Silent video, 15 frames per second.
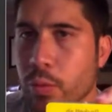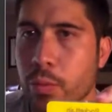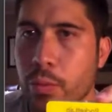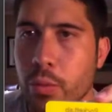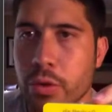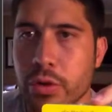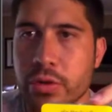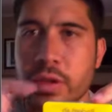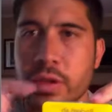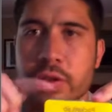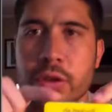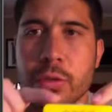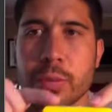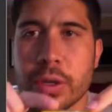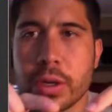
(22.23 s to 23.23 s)
When your
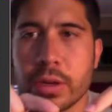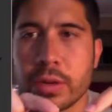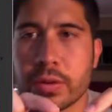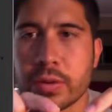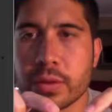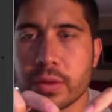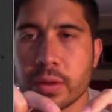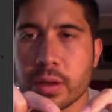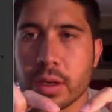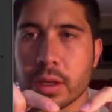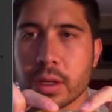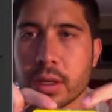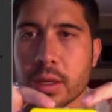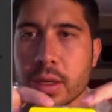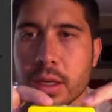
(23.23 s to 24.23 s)
sensor appears, uh,
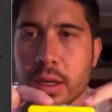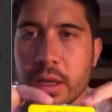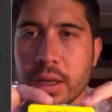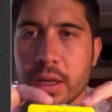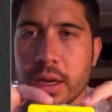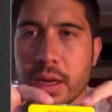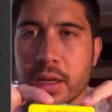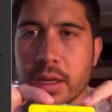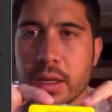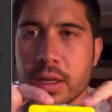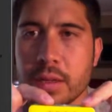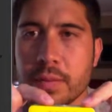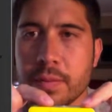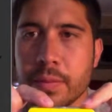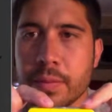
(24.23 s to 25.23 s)
click on the
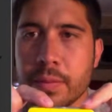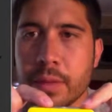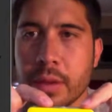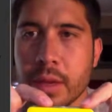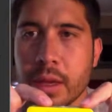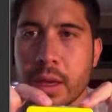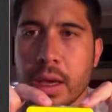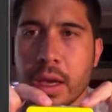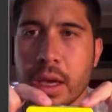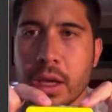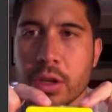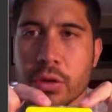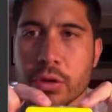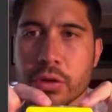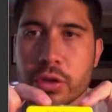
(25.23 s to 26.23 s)
icon, and
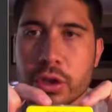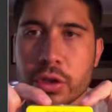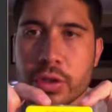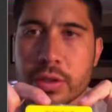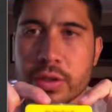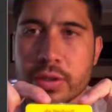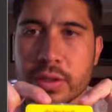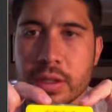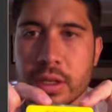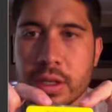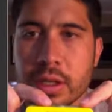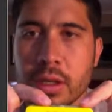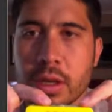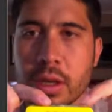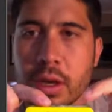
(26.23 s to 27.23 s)
you'll start to
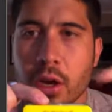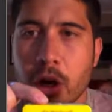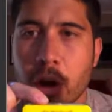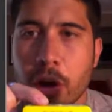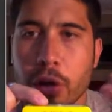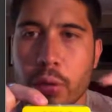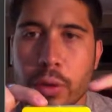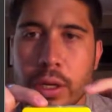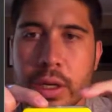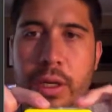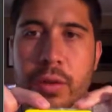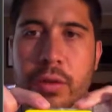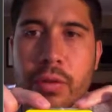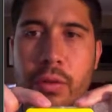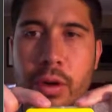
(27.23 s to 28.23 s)
see all the
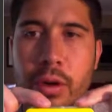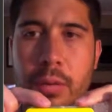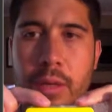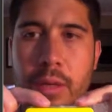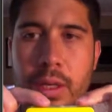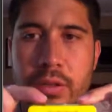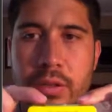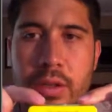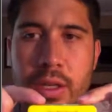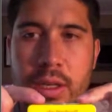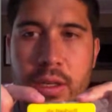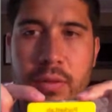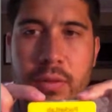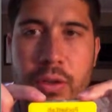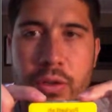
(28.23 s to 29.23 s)
readings from each of the
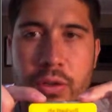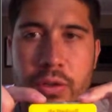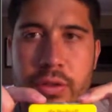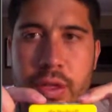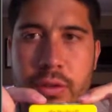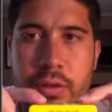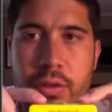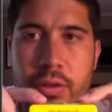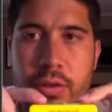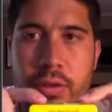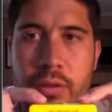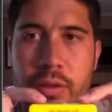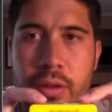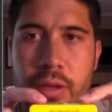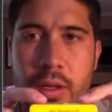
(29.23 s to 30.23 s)
individual sensors
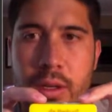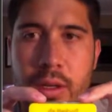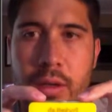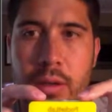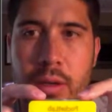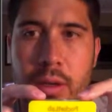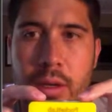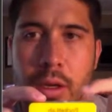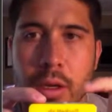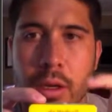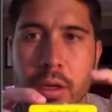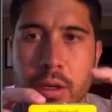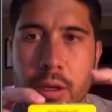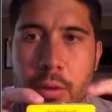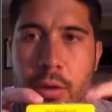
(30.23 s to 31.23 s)
uh,
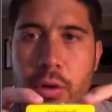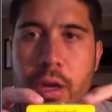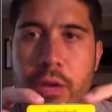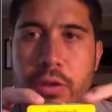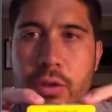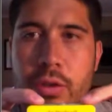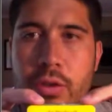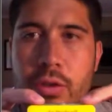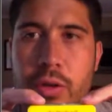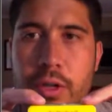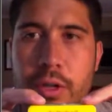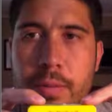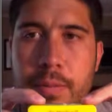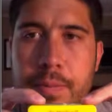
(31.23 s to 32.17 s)
come across your screen.